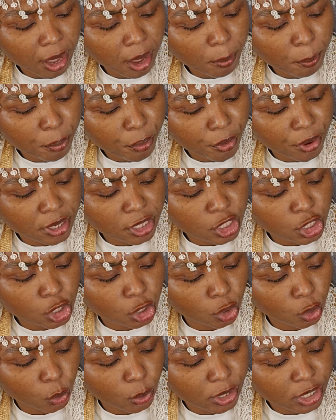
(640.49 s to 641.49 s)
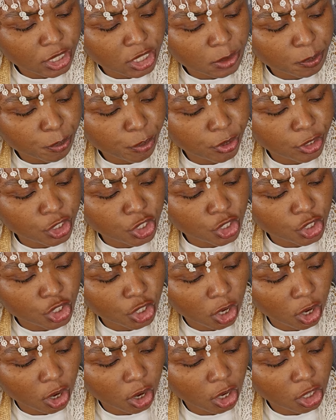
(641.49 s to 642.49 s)
Prince Louis, Prince
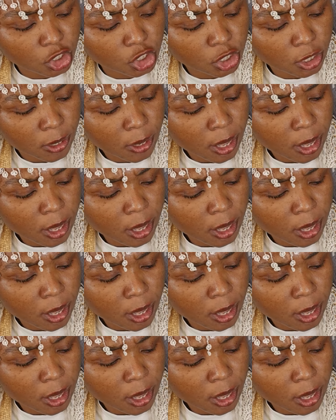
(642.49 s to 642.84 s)
George,